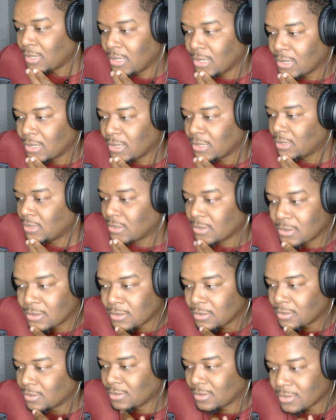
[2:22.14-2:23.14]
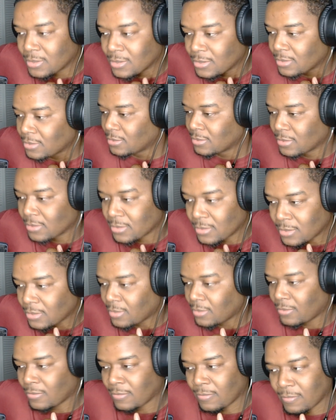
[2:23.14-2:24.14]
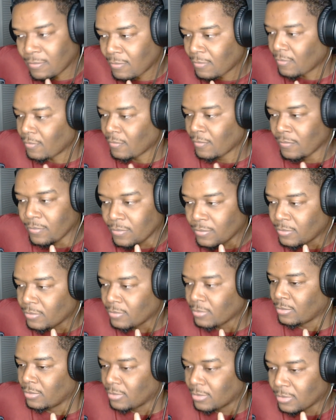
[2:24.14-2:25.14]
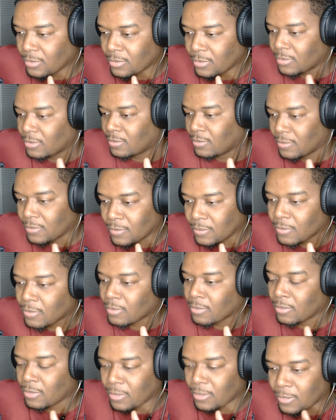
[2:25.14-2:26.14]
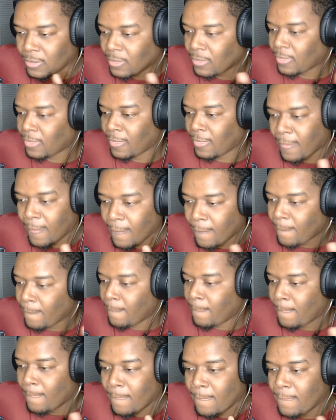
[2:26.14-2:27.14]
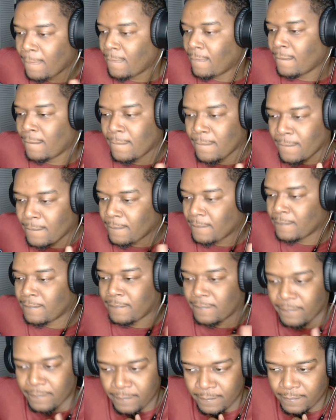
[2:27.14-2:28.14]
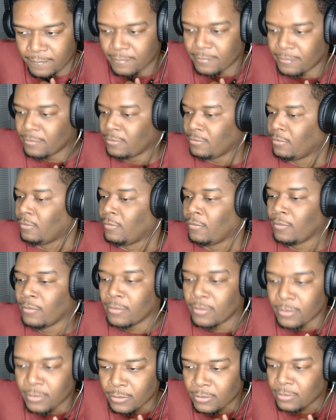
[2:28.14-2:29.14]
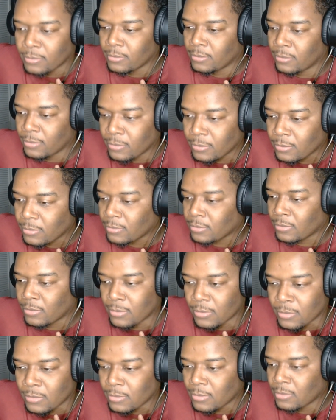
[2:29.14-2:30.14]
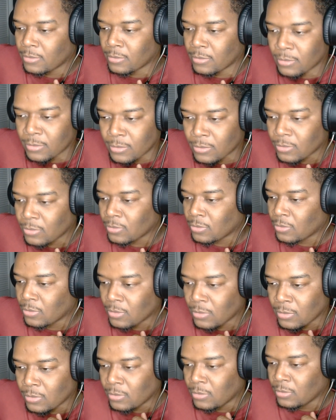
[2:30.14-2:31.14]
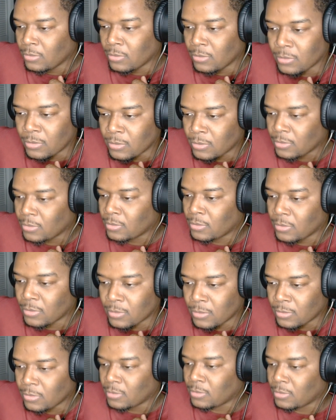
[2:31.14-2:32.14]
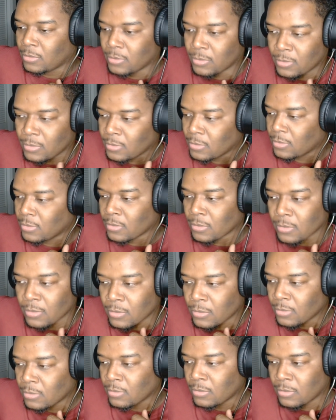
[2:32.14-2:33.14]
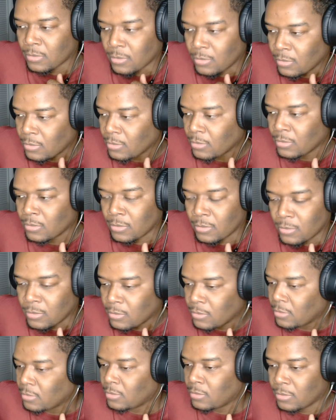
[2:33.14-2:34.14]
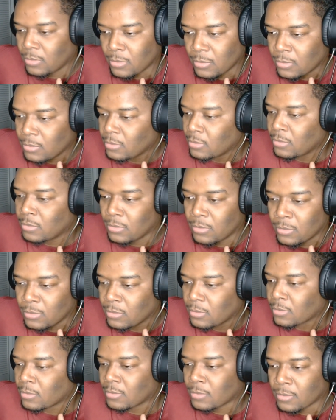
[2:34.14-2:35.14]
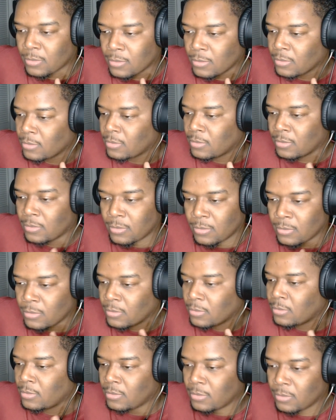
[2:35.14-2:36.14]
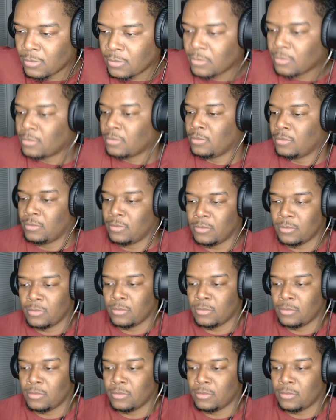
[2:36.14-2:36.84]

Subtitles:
be Jordan your ass, I promise. My biggest motivation is my dad is some kids saying that shit was trash. I counted like I cannot sleep and I'm counting the sheets on my bed. I miss when the shit I was scared of was eating the season, the treat I would grow on my head. I ain't seen the fam in a couple of months, it's been